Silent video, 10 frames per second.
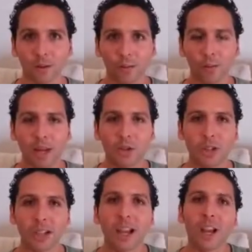
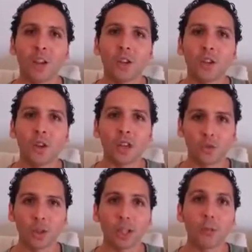mention, It's
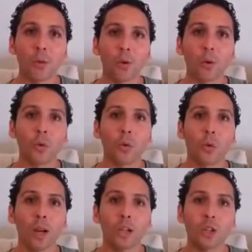really important
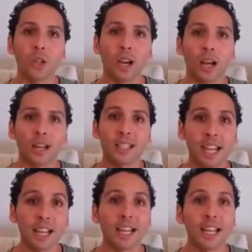which
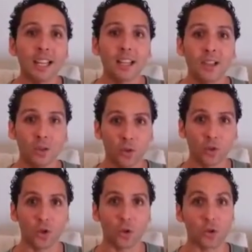technique you
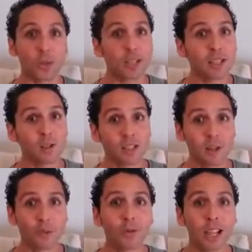choose, because there are
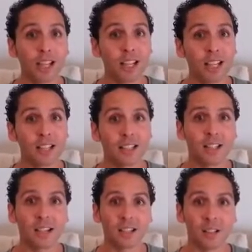several techniques
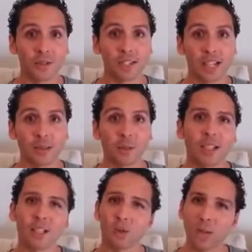to the vasectomy.
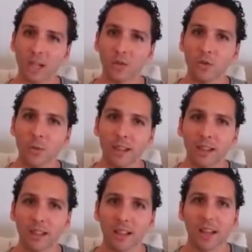There's a traditional
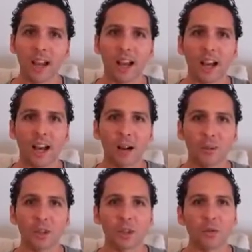method
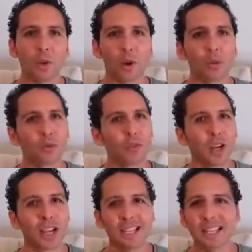which involves
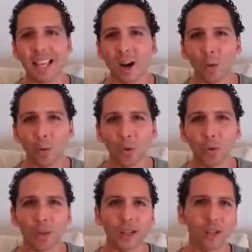a
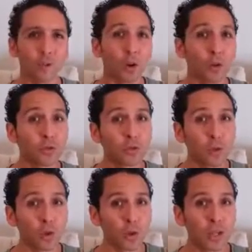scalpel, it involves
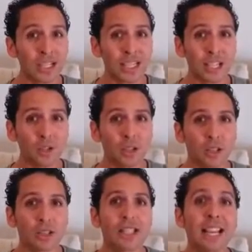2
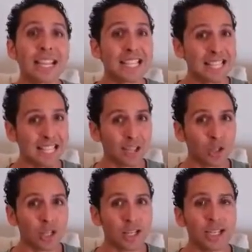incisions,
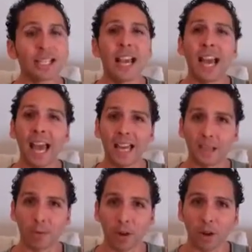stitches,
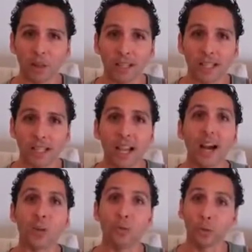antibiotics,
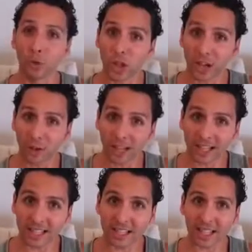a full general
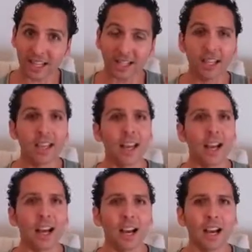anaesthetic,
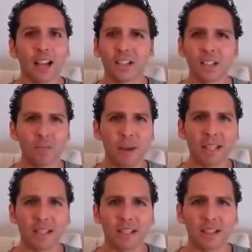and just
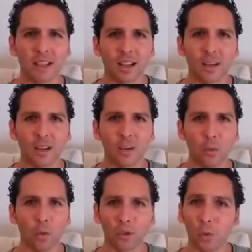makes it
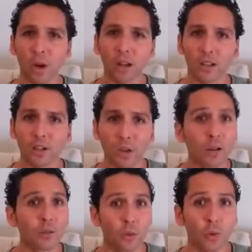what's quite a
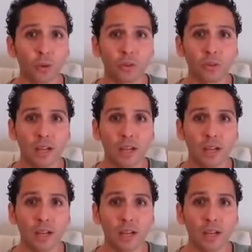straightforward